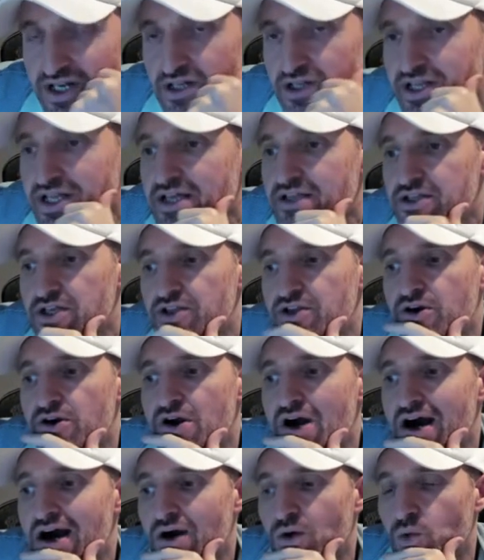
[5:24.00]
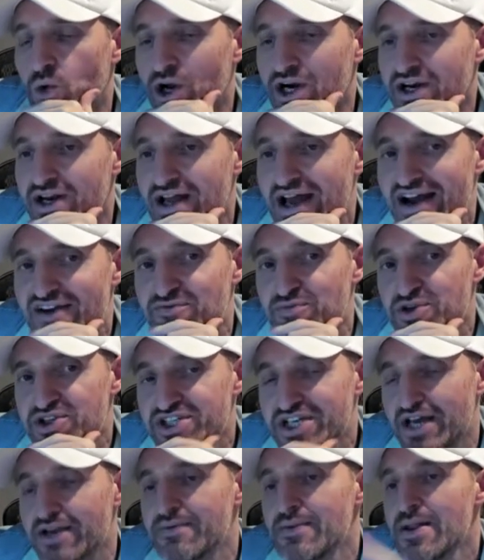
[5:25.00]
nearly another
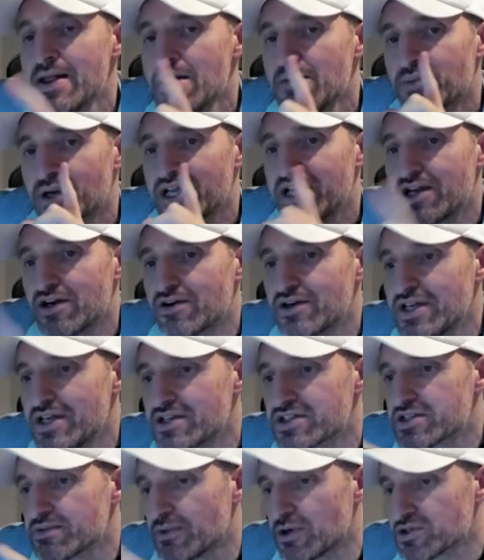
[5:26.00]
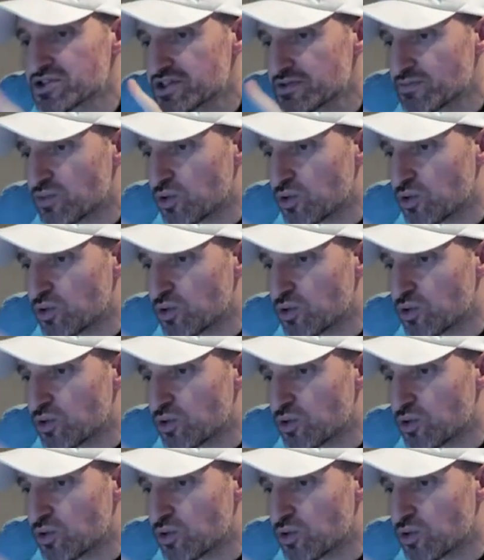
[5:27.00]
1.5%. But here is the most